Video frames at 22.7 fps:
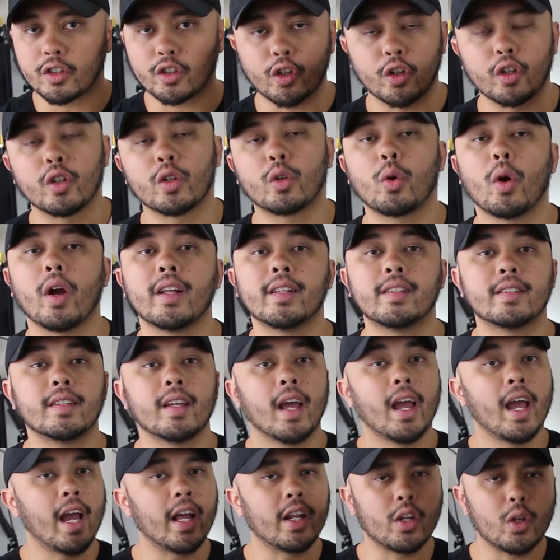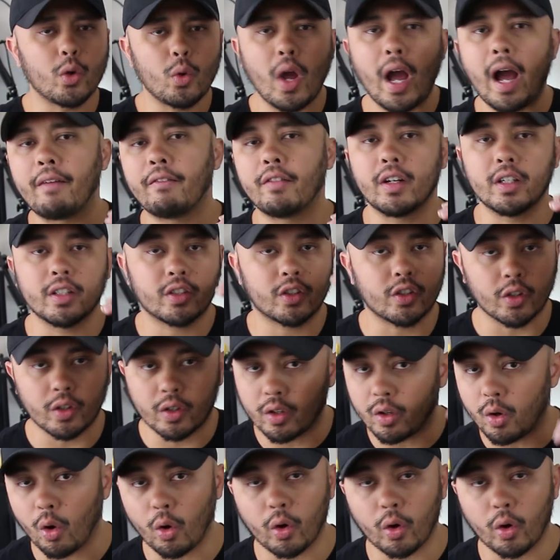certain crates, and you have a certain